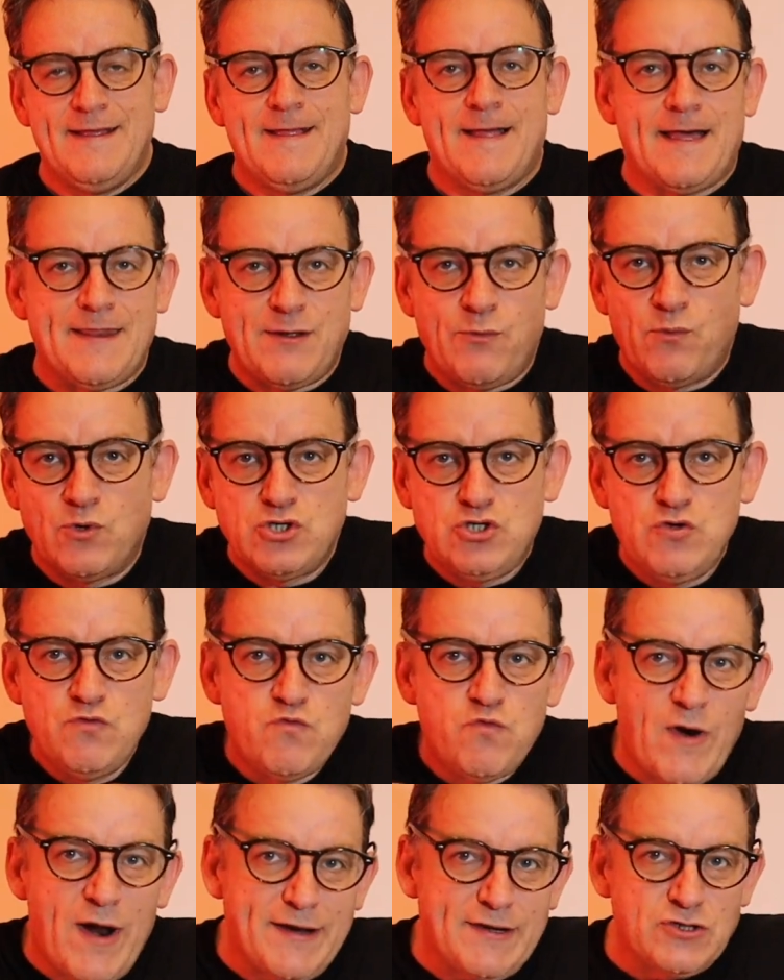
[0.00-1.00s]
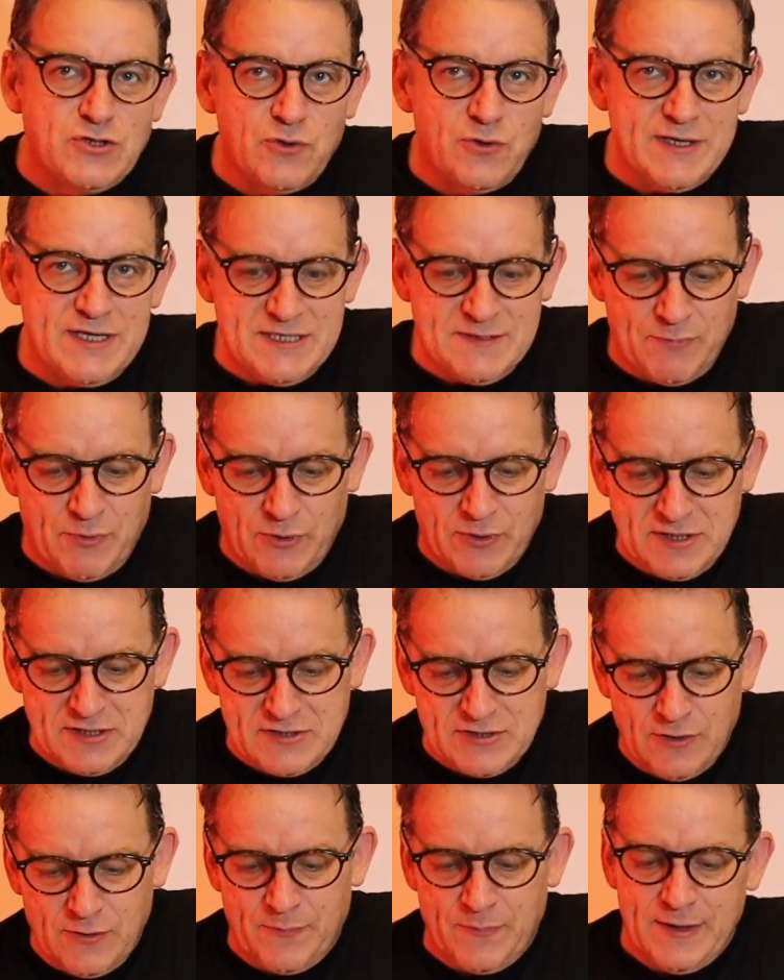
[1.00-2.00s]
And then once you've racked all these
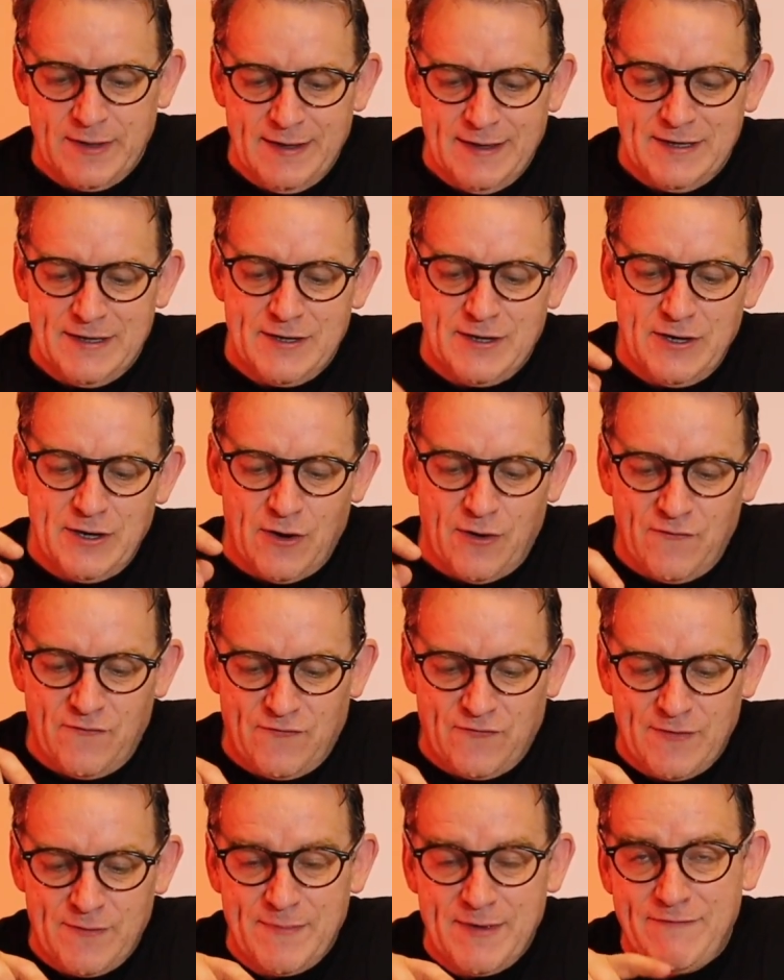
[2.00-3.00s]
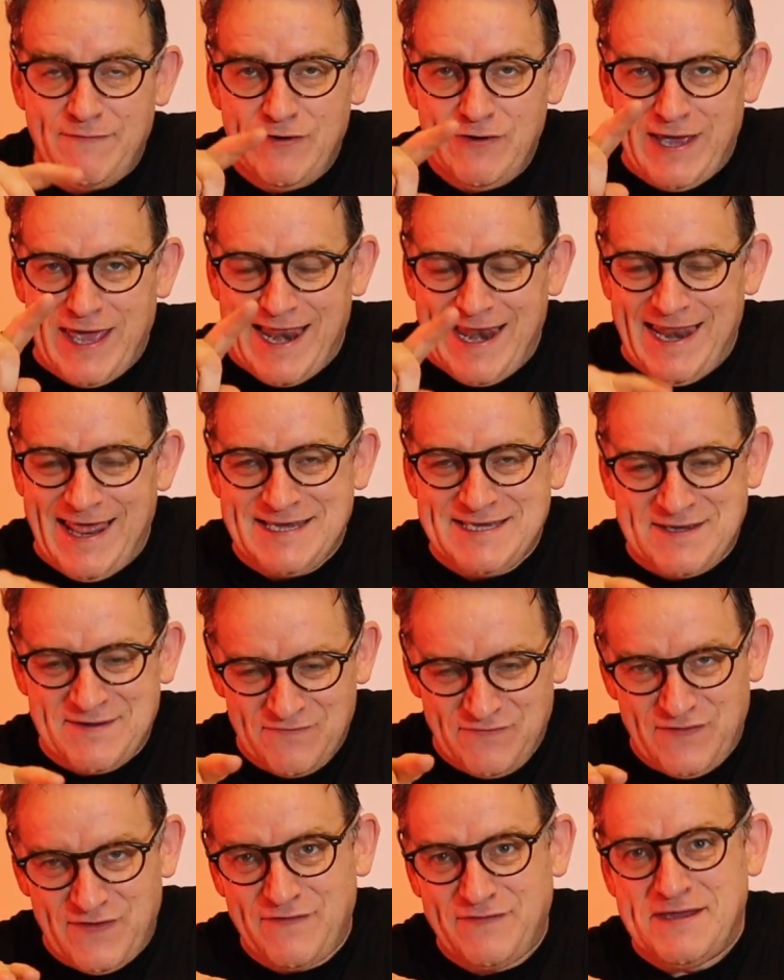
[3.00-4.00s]
points up, you can go from, if you get less than
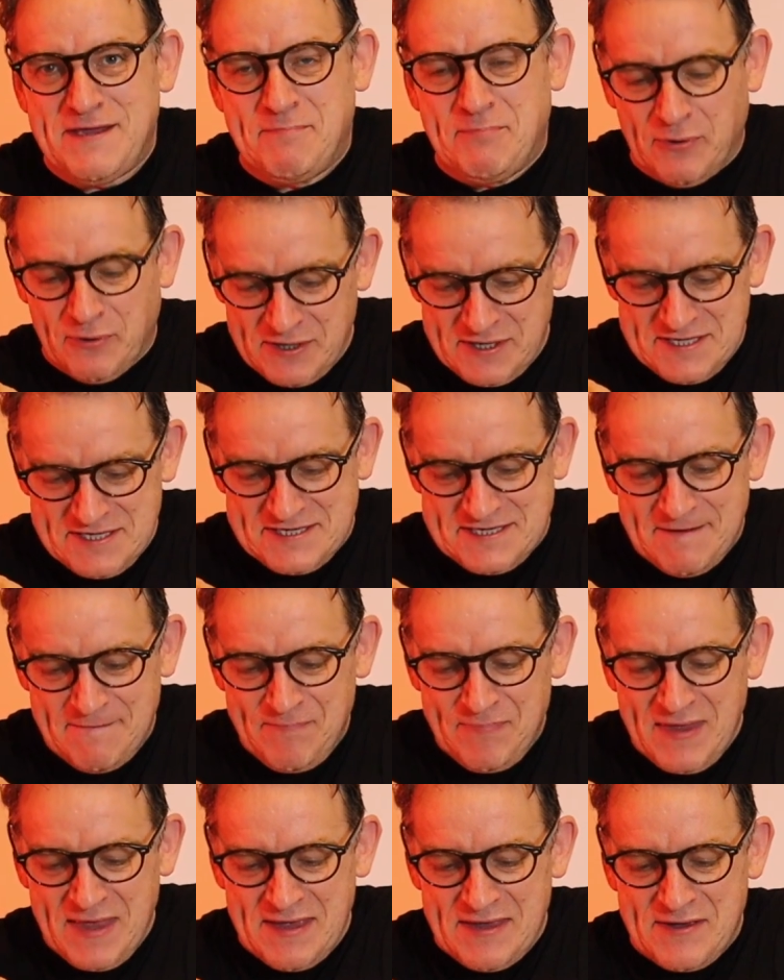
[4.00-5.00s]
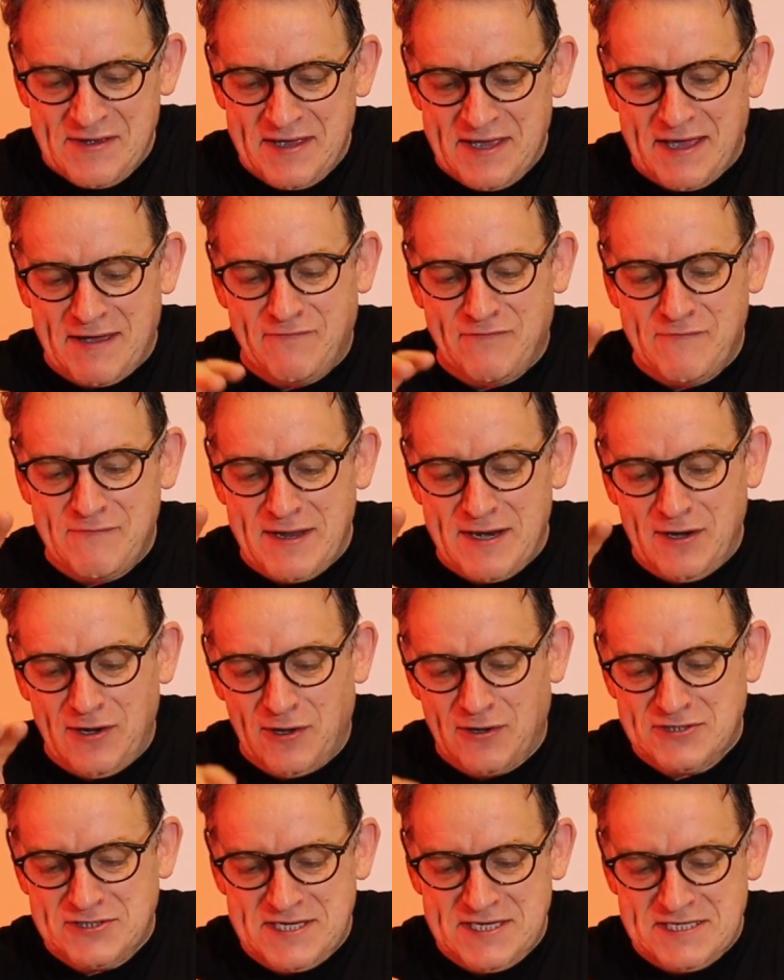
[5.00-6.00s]
50 points, you can get from being
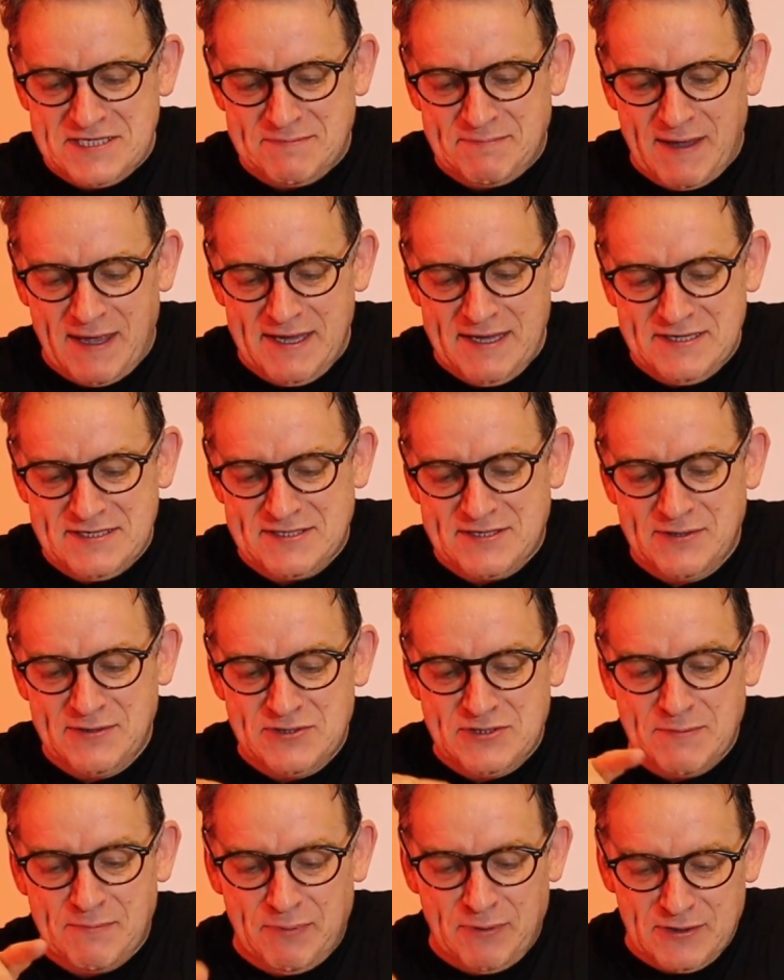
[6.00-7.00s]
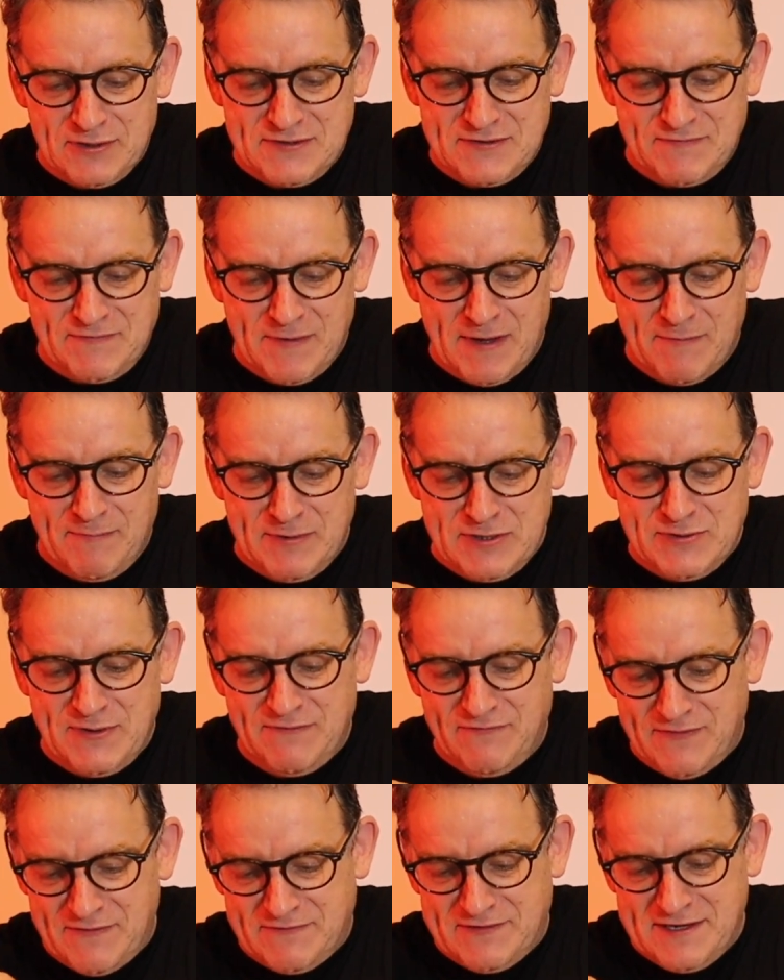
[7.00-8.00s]
lost in space through to plus, between
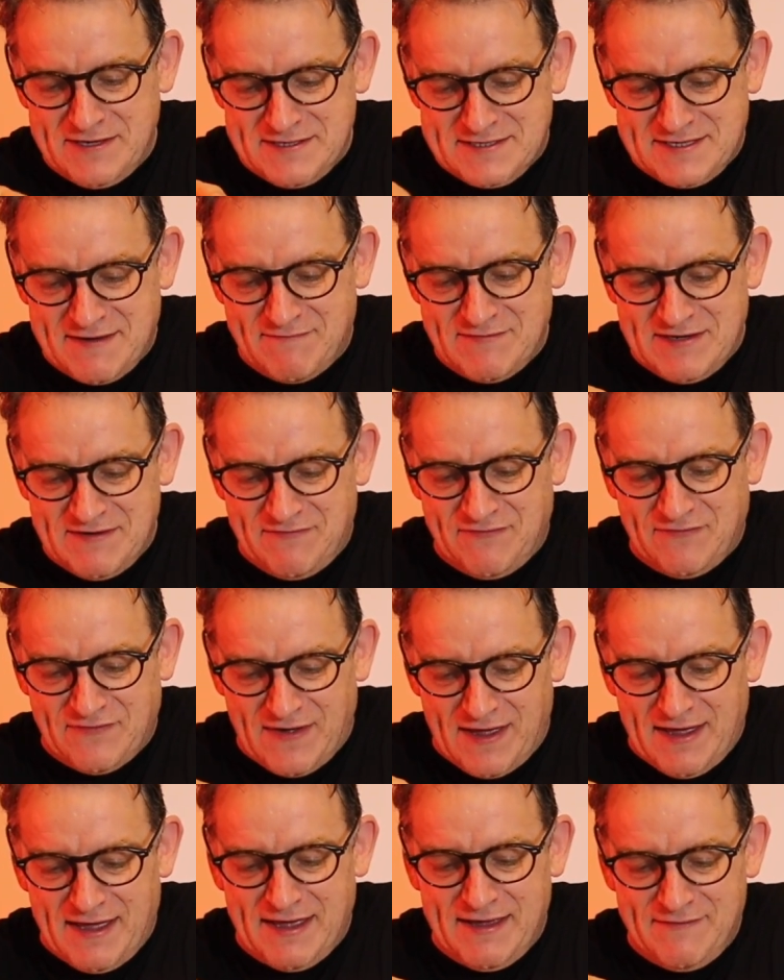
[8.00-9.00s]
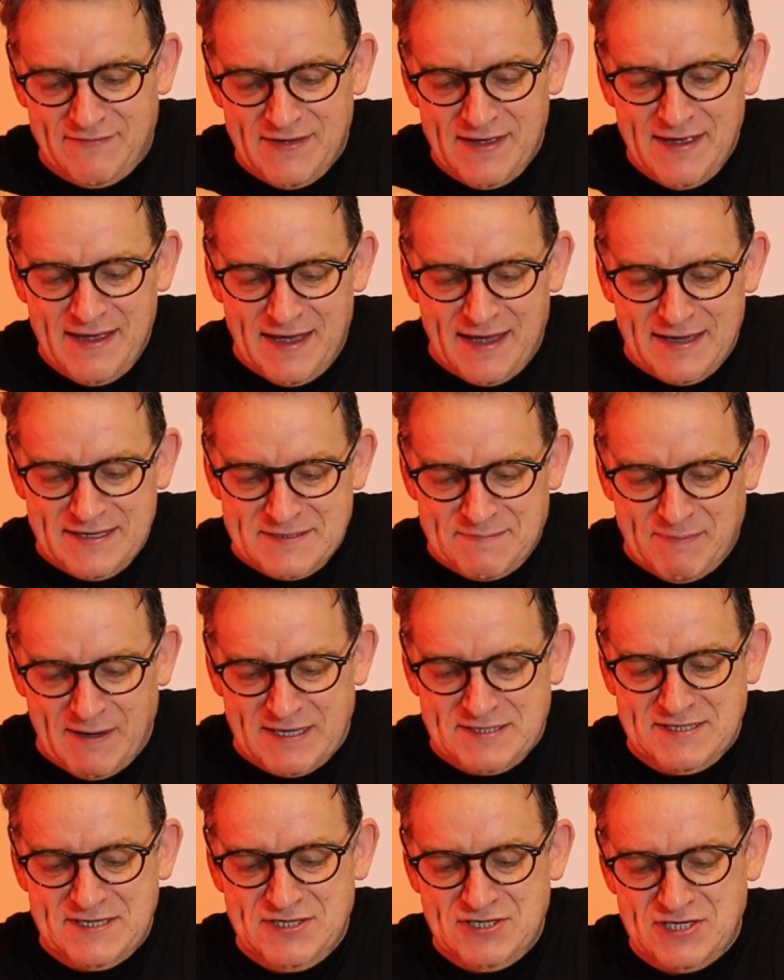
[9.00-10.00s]
50 and 75 is
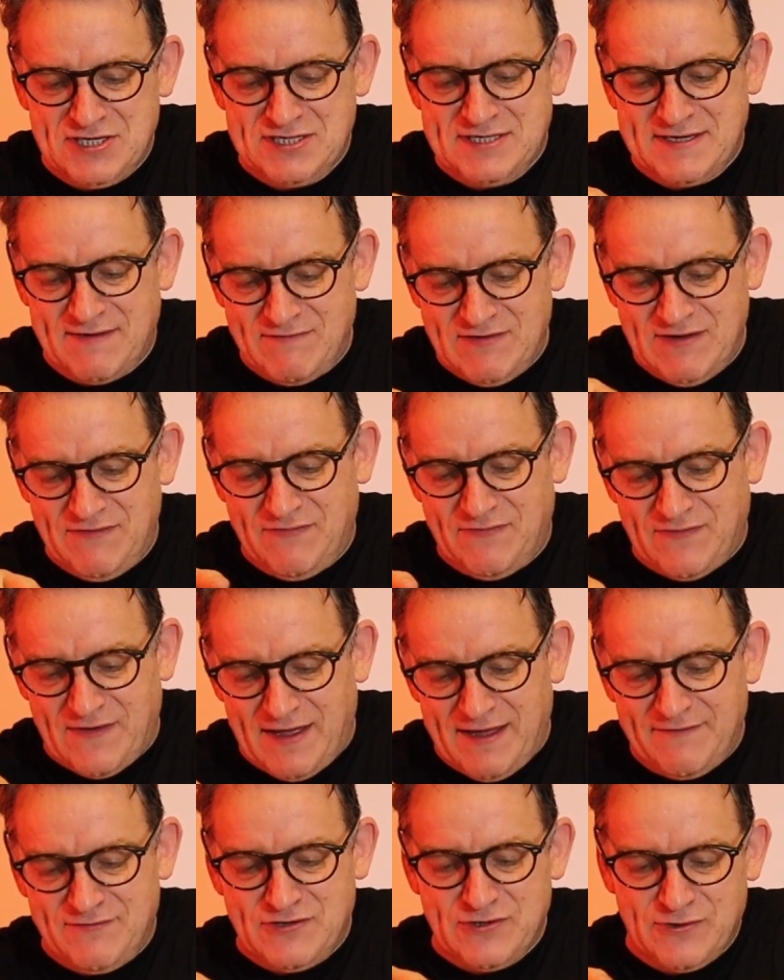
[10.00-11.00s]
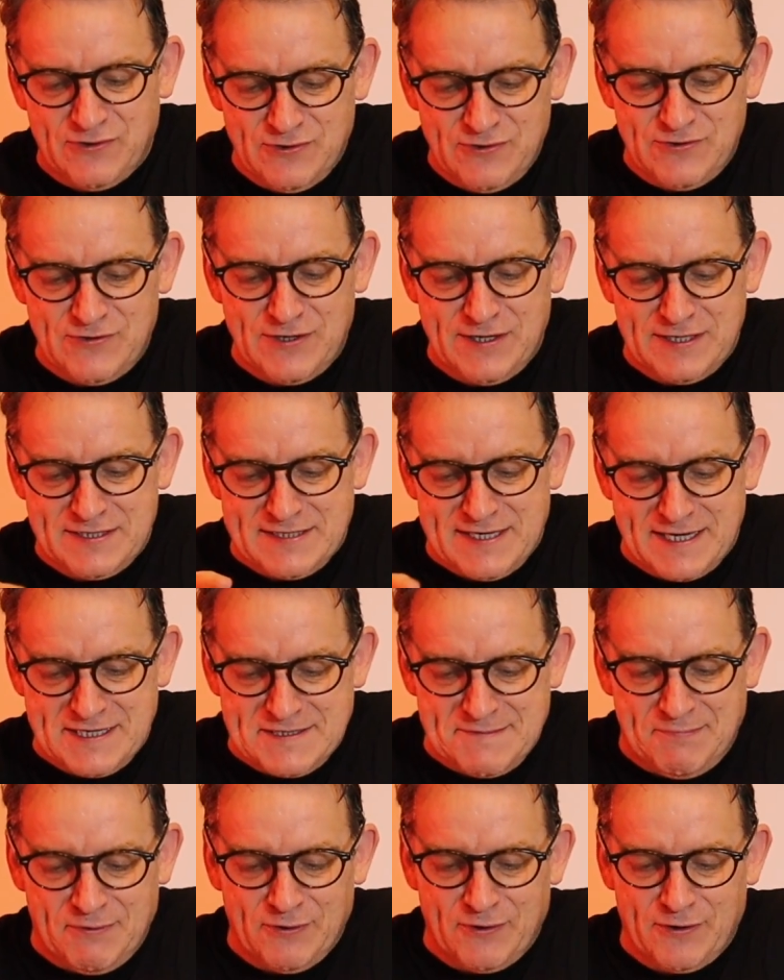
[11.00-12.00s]
passenger, 75 to 100 is an
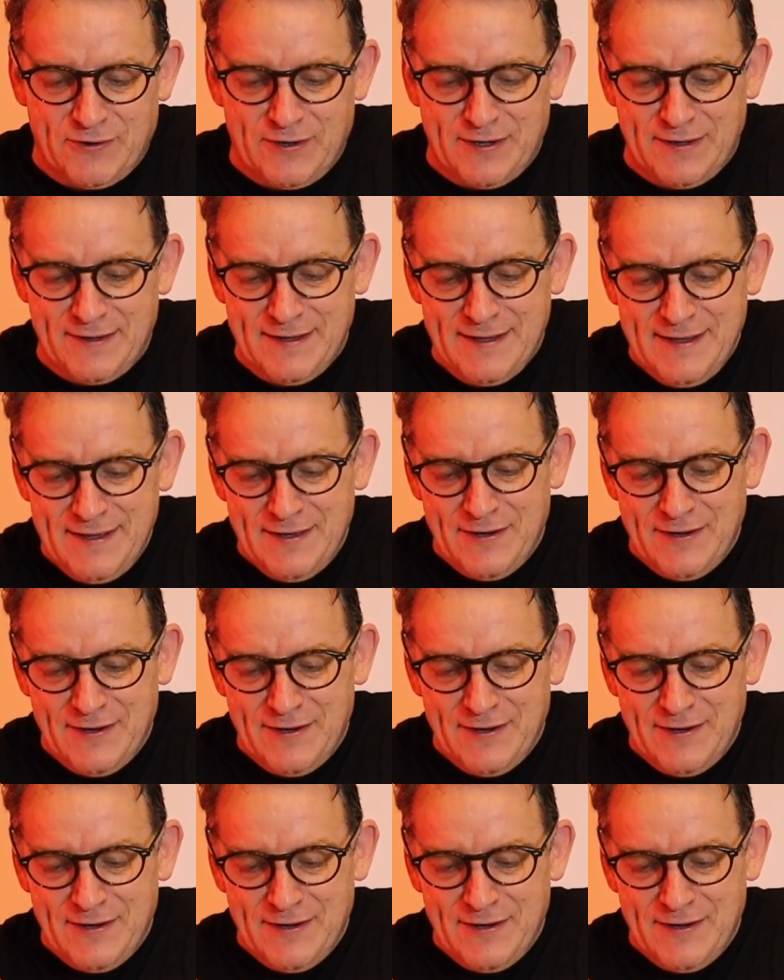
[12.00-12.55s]
explorer,